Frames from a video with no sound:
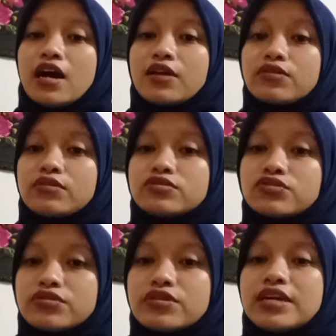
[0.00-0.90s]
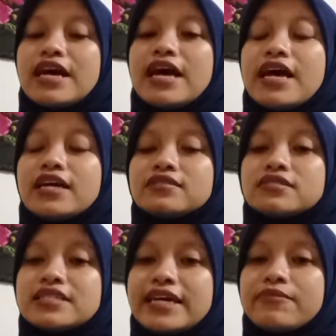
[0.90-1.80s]
aquaculture
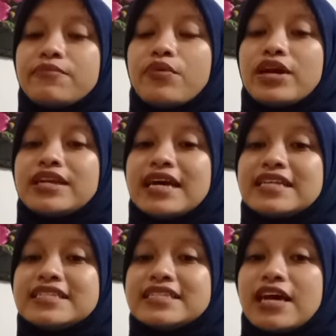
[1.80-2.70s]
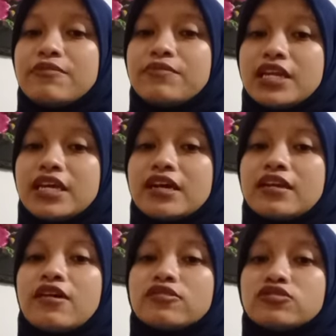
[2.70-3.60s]
and 10.99
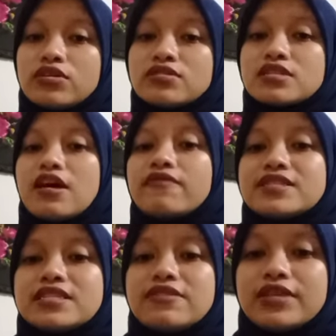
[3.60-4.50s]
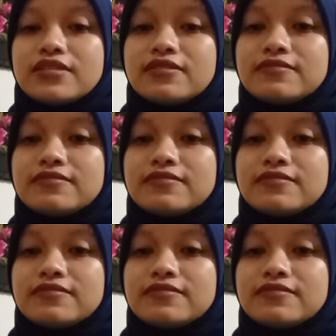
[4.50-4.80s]
million tons of seaweed.